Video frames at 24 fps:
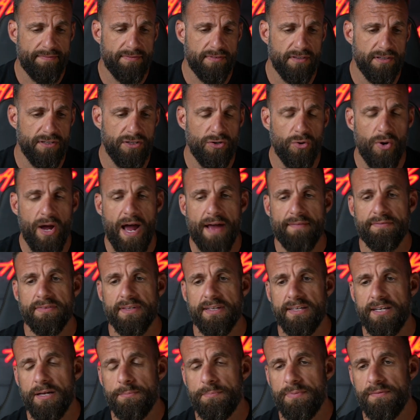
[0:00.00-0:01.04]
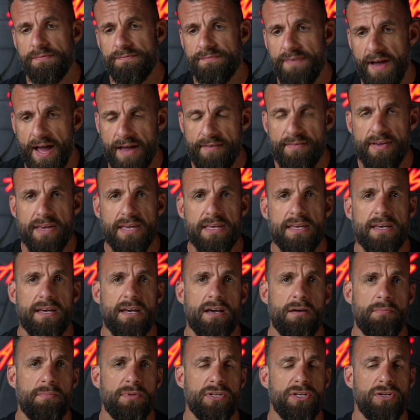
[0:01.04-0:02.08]
to you don't have to get up at 5
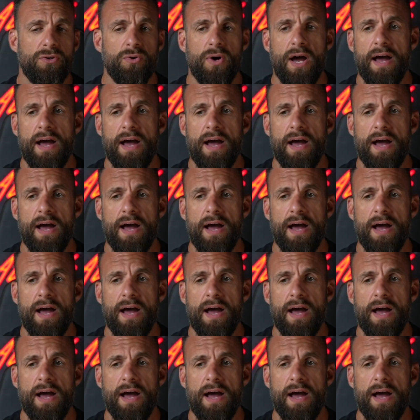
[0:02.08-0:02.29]
a.m and you don't